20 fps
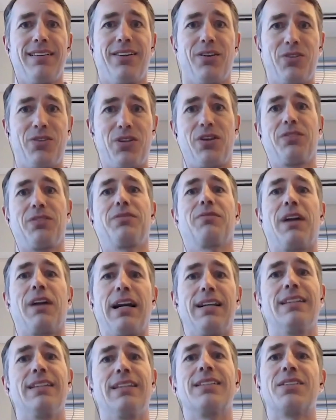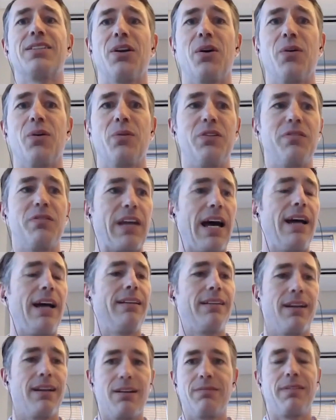No joke, right? And so you've
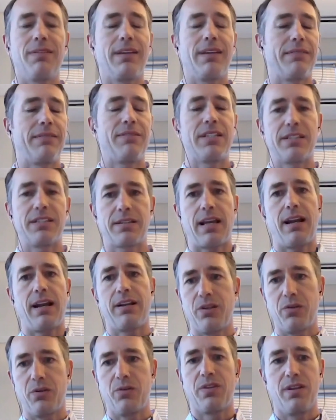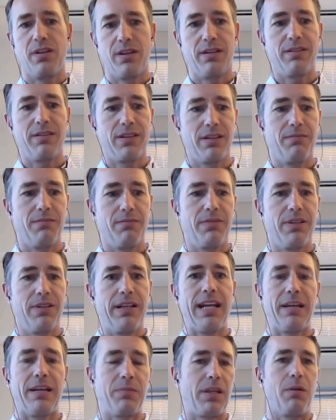got, I just kind of used the
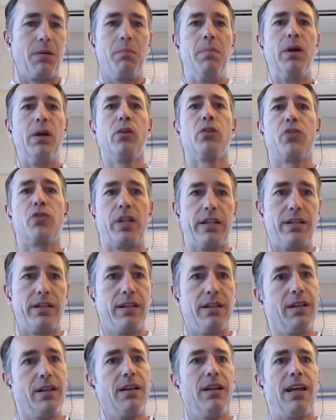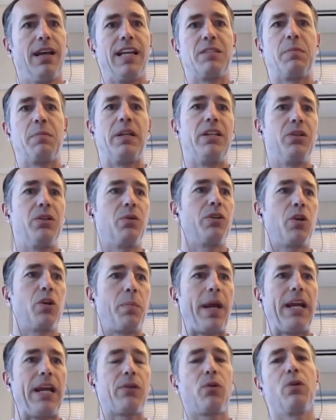name, Mildred has been doing
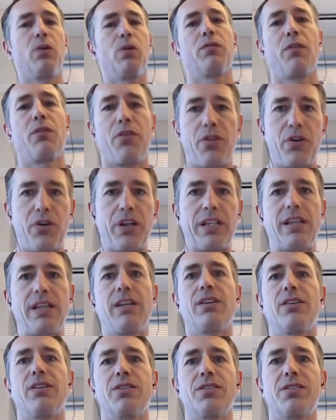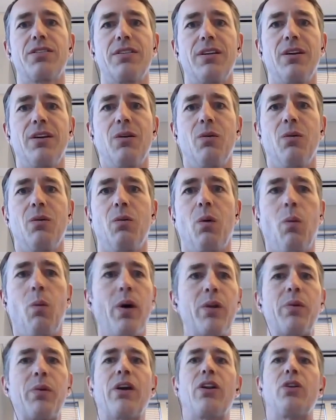your payroll for 30 years. Well,
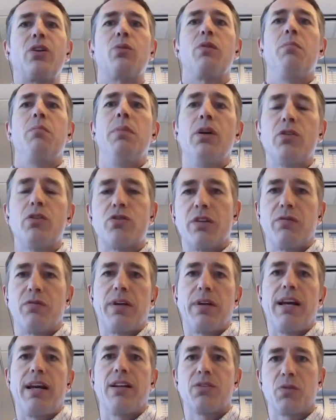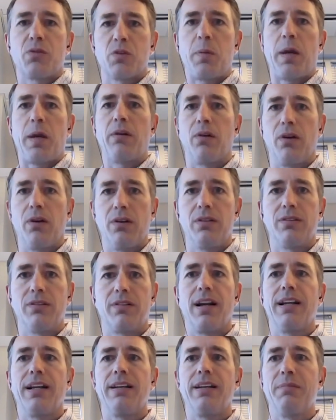what are we going to do with Mildred if we outsource payroll,
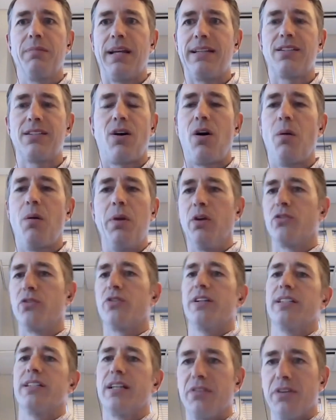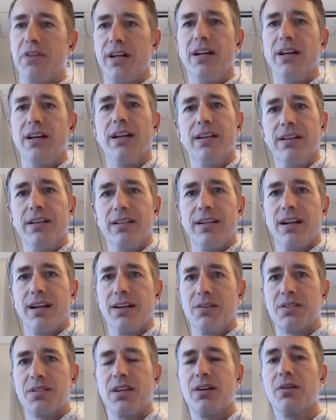right? That's all Mildred has ever done,
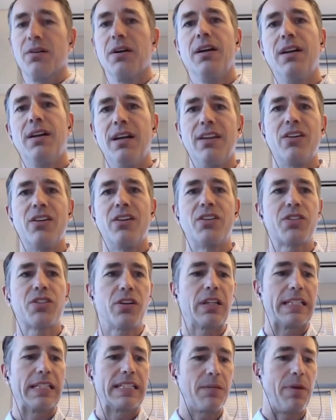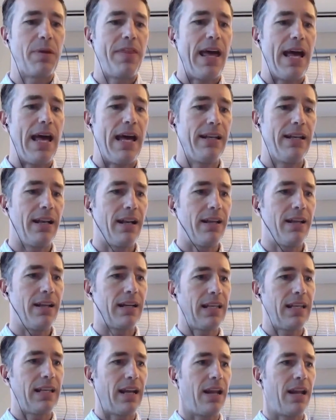So there's certainly some of that. And
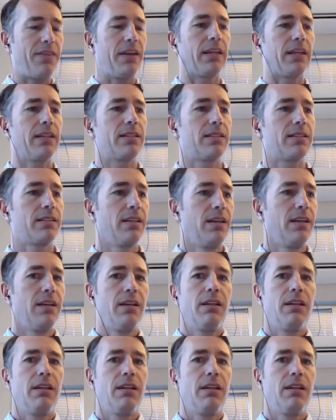again, I think it's